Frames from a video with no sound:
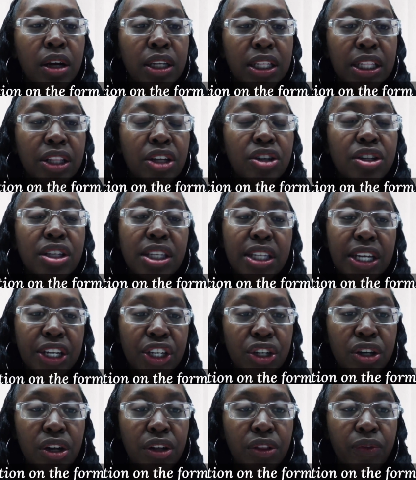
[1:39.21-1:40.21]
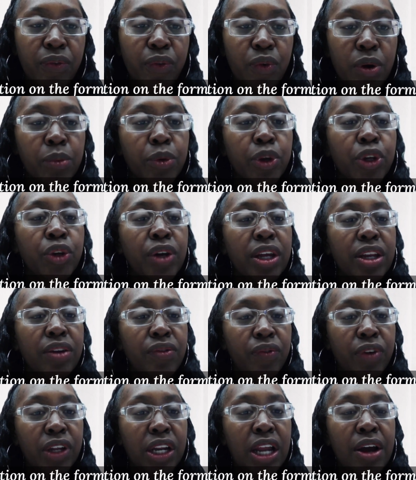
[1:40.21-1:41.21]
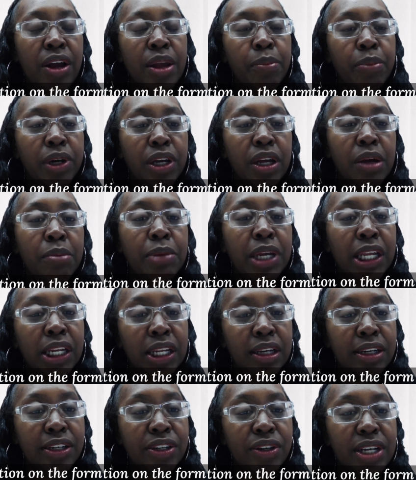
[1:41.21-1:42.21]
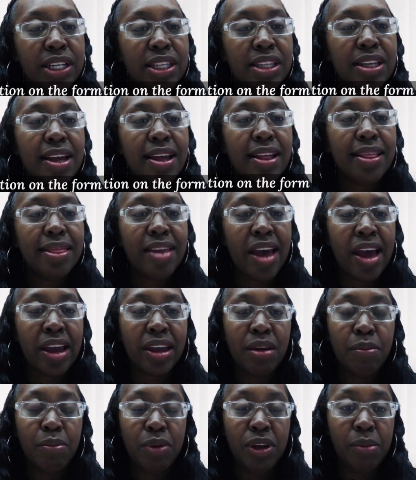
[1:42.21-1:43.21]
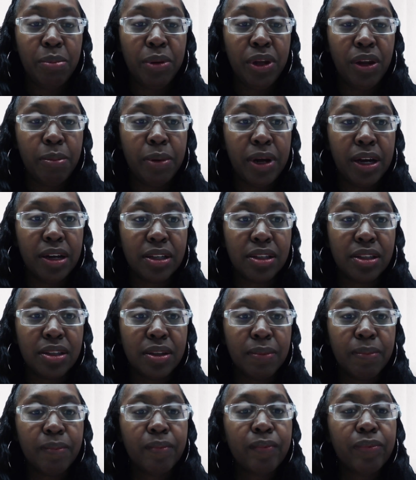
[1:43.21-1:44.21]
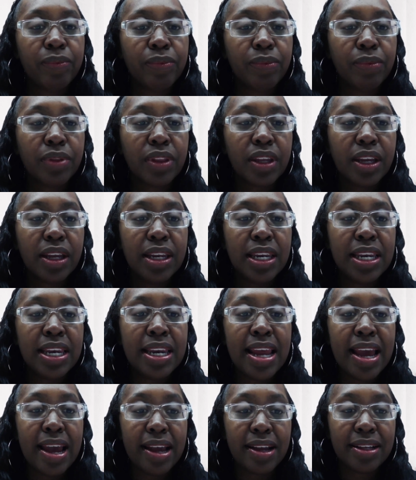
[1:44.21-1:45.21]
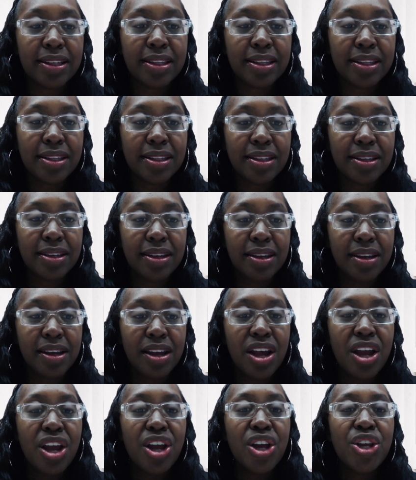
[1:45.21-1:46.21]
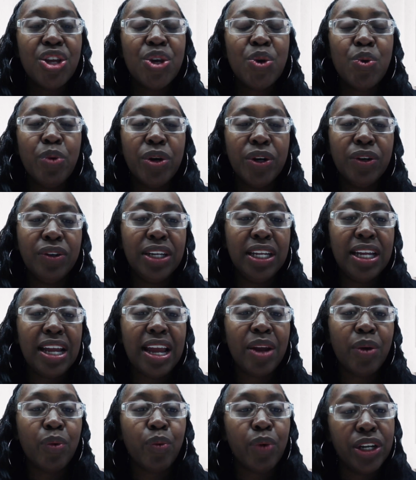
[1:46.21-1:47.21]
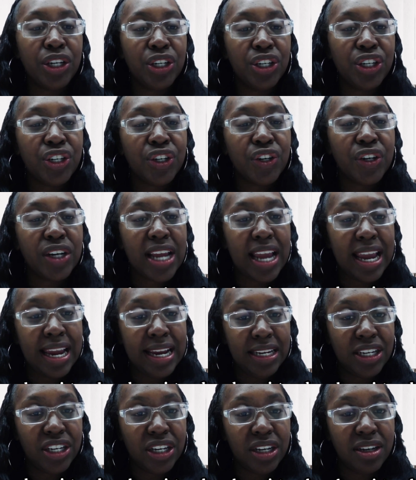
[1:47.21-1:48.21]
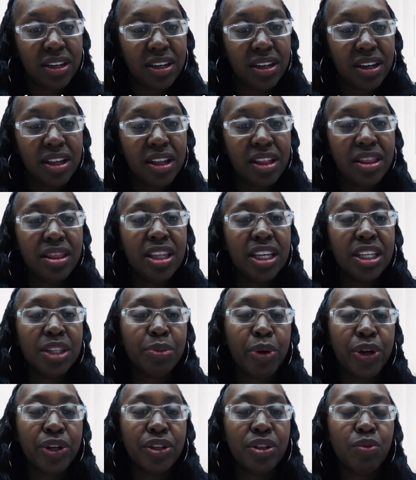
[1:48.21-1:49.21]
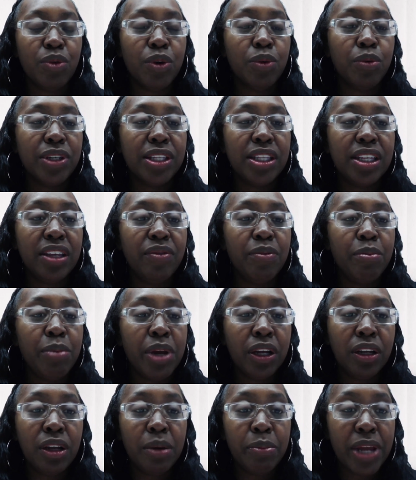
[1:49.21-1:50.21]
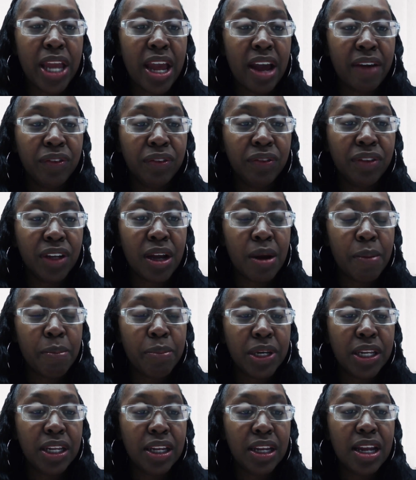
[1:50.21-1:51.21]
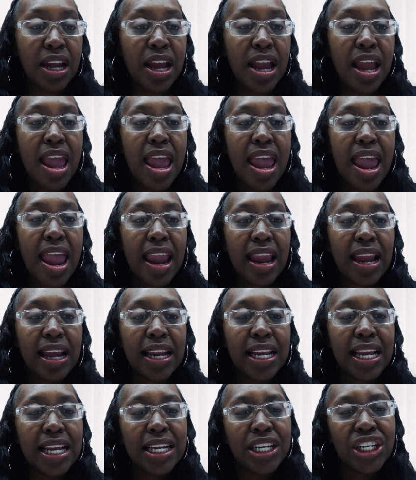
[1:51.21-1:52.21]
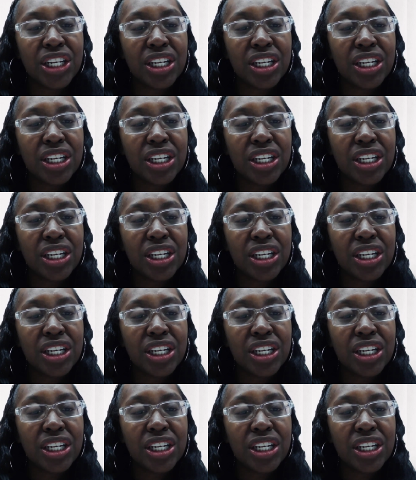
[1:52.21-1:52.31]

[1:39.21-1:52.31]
there's a section on the form where you can fill out and put a mailing address. That can be a P.O. box. Next, you will need a registered agent. This person will receive mail on behalf of the company. And I